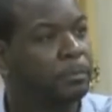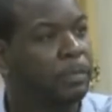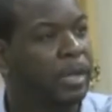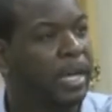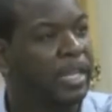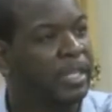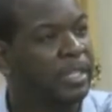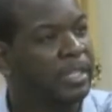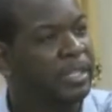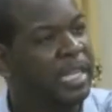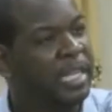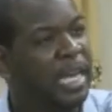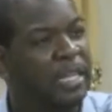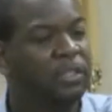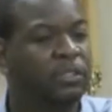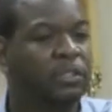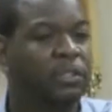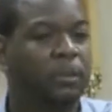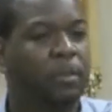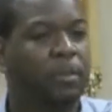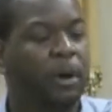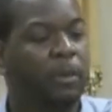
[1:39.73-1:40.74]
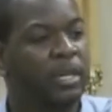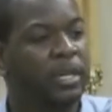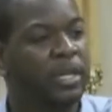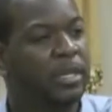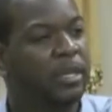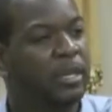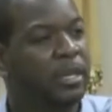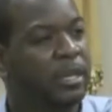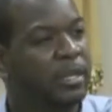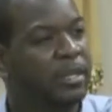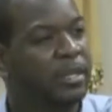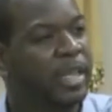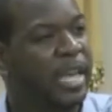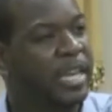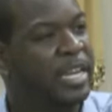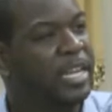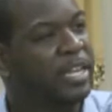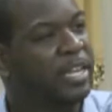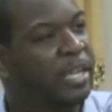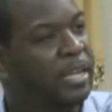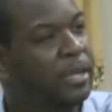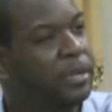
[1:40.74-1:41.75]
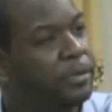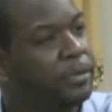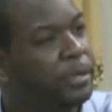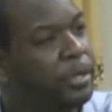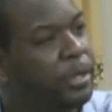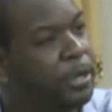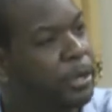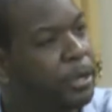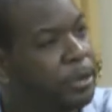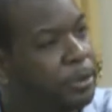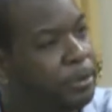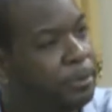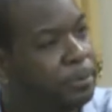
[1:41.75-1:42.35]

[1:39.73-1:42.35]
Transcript: and the testimony that he gives here.